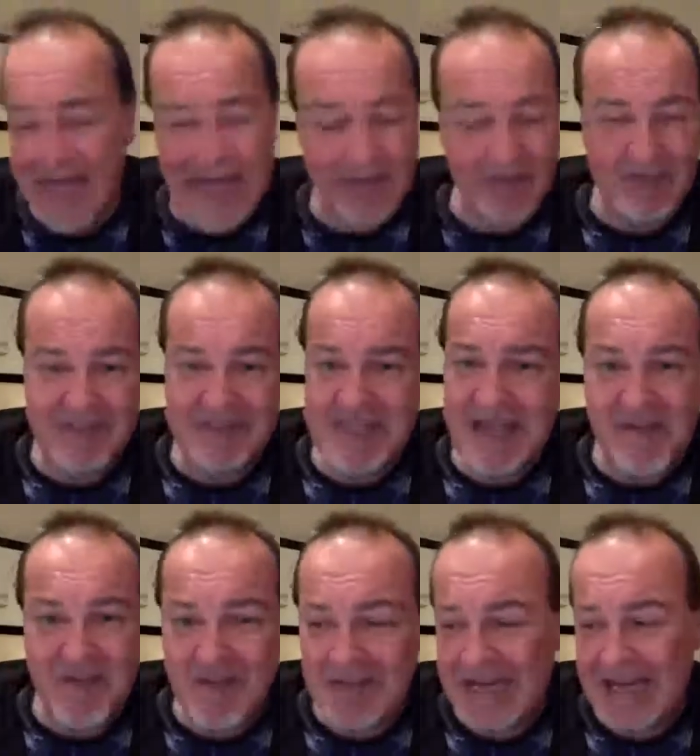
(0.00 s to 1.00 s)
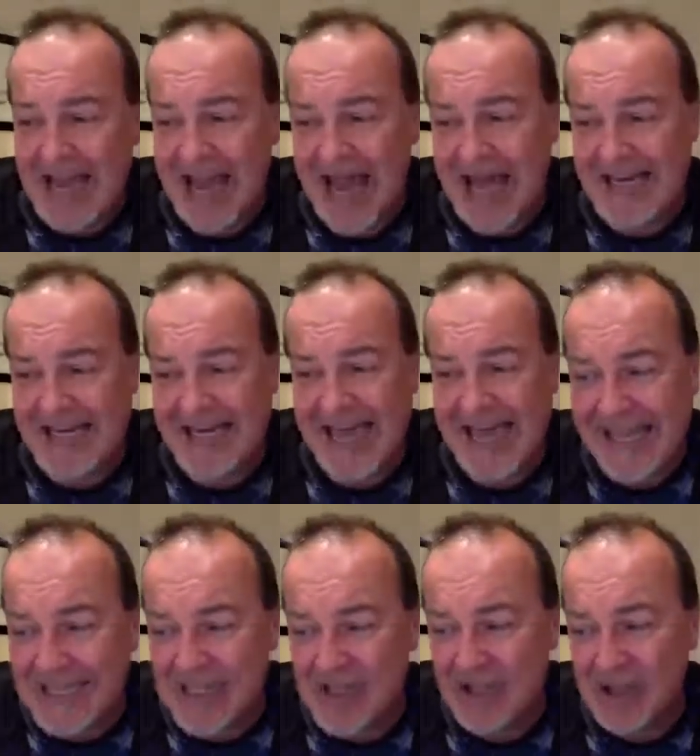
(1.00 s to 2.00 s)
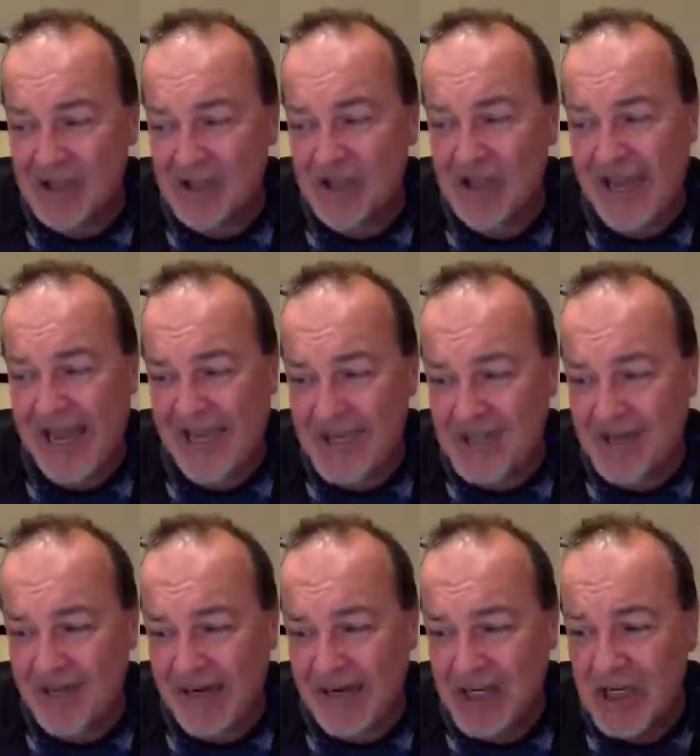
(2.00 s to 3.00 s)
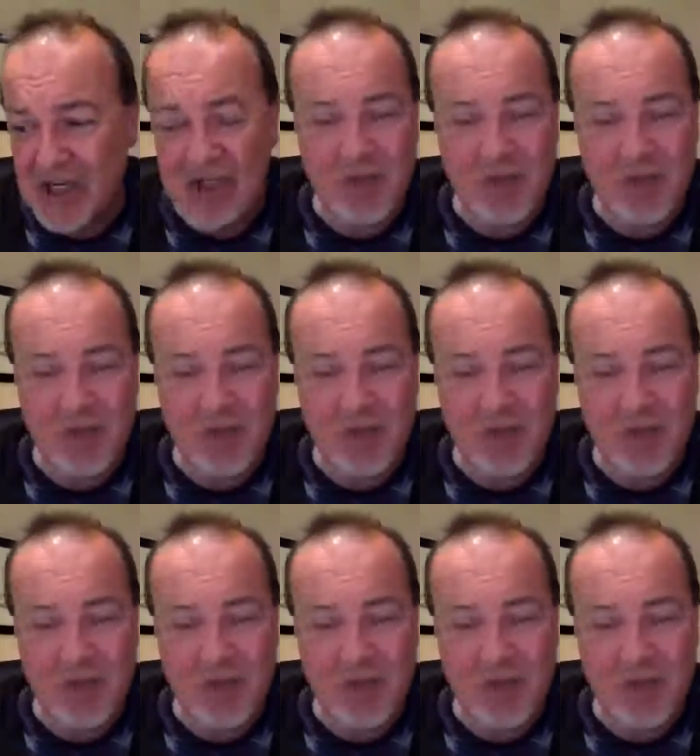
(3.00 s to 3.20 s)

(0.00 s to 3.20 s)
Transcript: it was definitely adding insult to injury